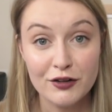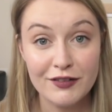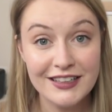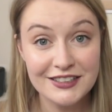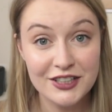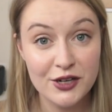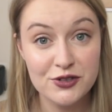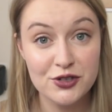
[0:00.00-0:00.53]

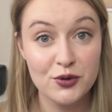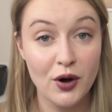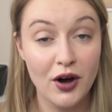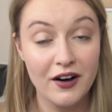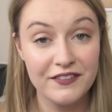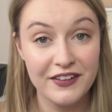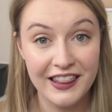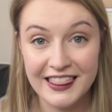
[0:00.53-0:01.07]
Grand total
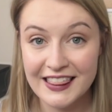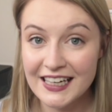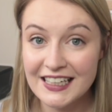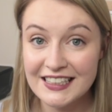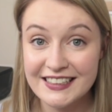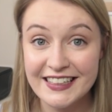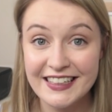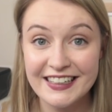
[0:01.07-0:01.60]
of
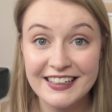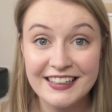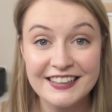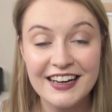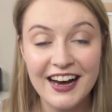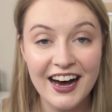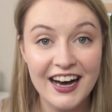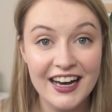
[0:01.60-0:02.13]

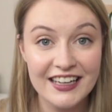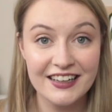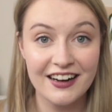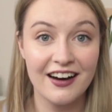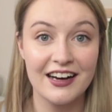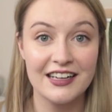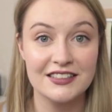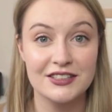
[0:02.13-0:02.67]
39
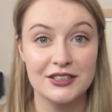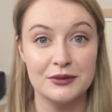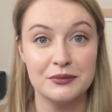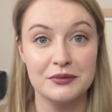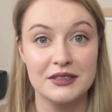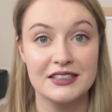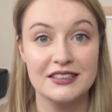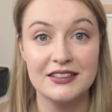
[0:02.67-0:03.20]
items.